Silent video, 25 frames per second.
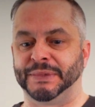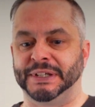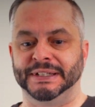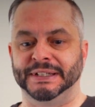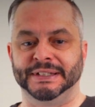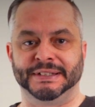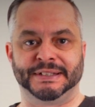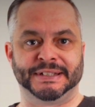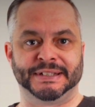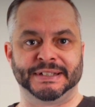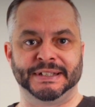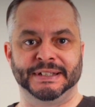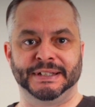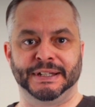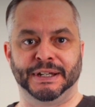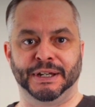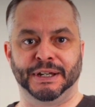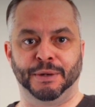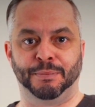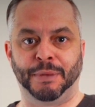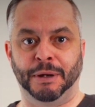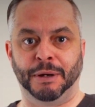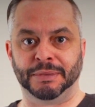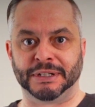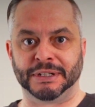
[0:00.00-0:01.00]
it's
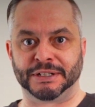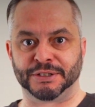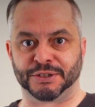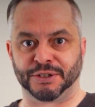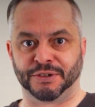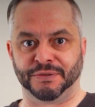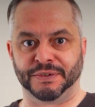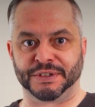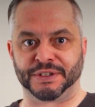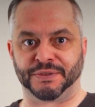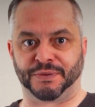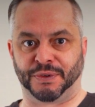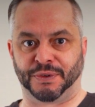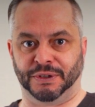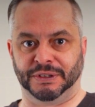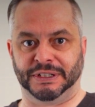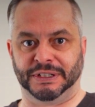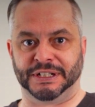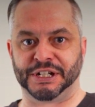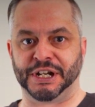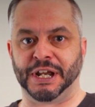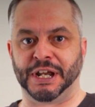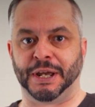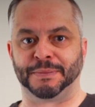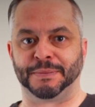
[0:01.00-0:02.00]
a public service for all
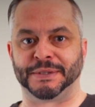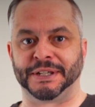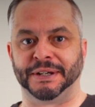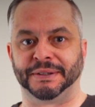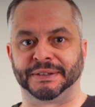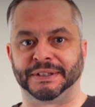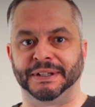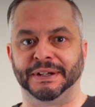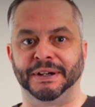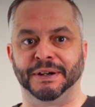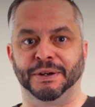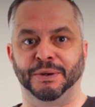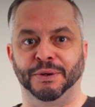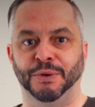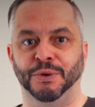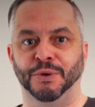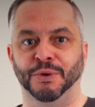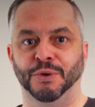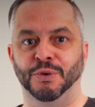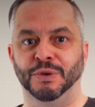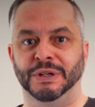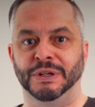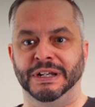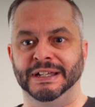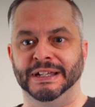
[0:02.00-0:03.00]
the chaps out there
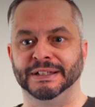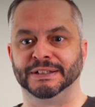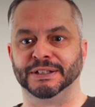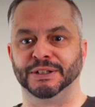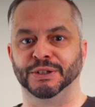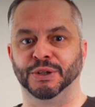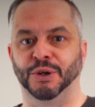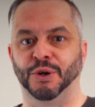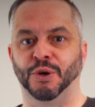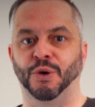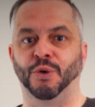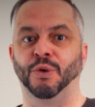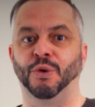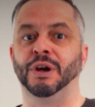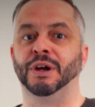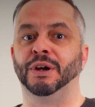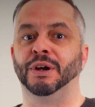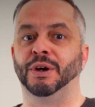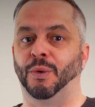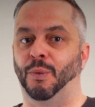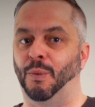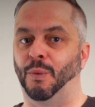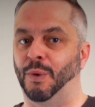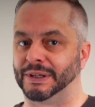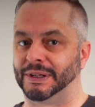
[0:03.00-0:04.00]
who need to know
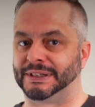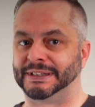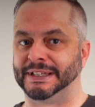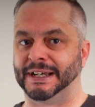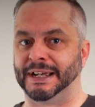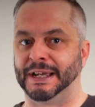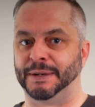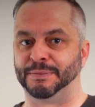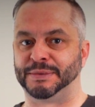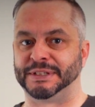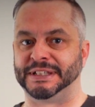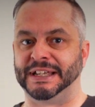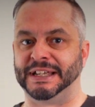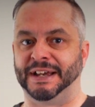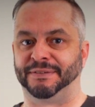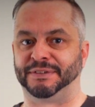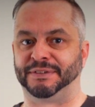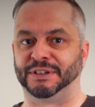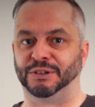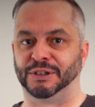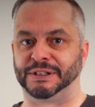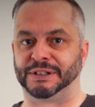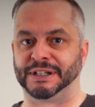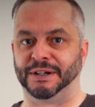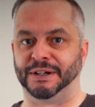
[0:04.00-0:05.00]
what types they have
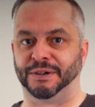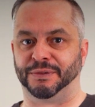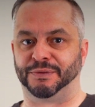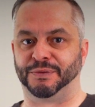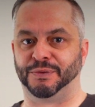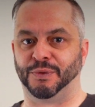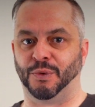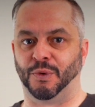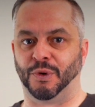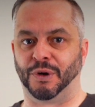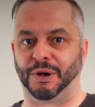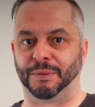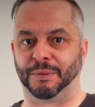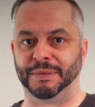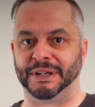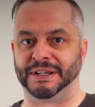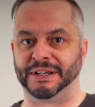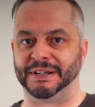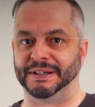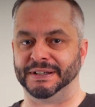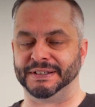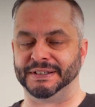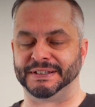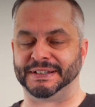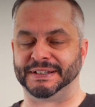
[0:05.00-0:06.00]
to look out for
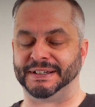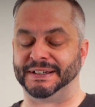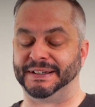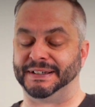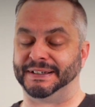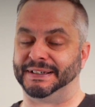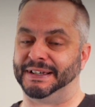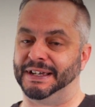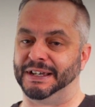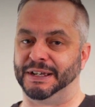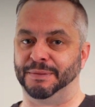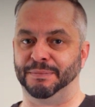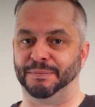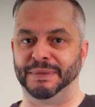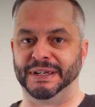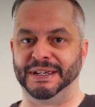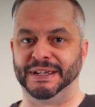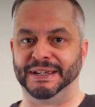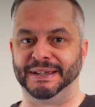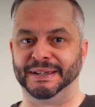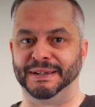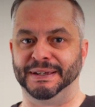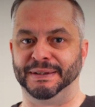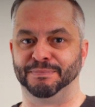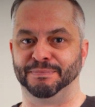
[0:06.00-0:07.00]
because uh, it can
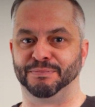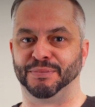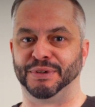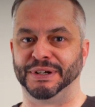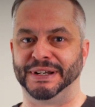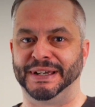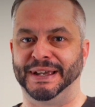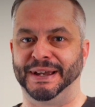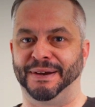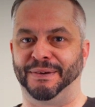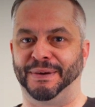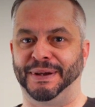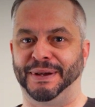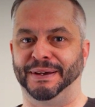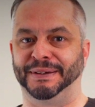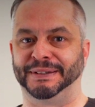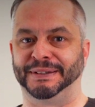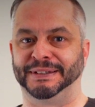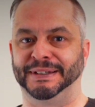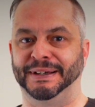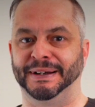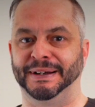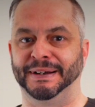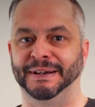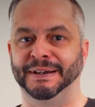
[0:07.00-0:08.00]
be pretty hairy
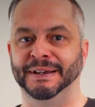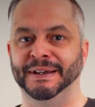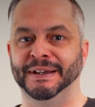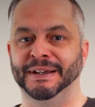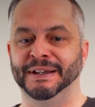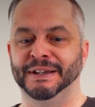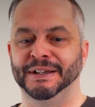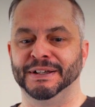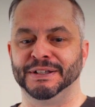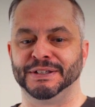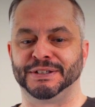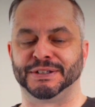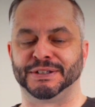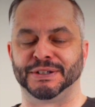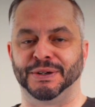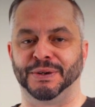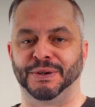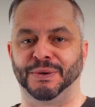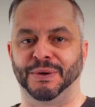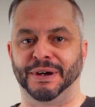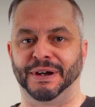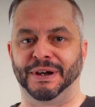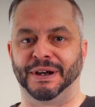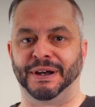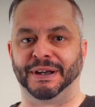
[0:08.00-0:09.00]
out there.
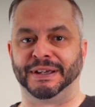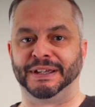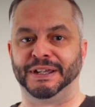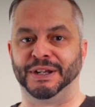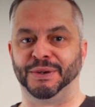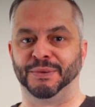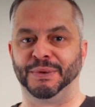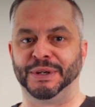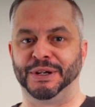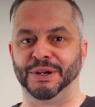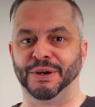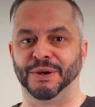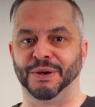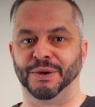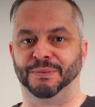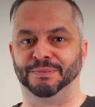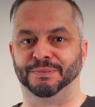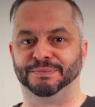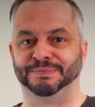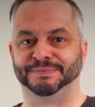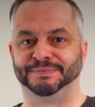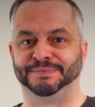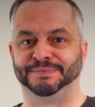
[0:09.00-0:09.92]
So uh, here we go.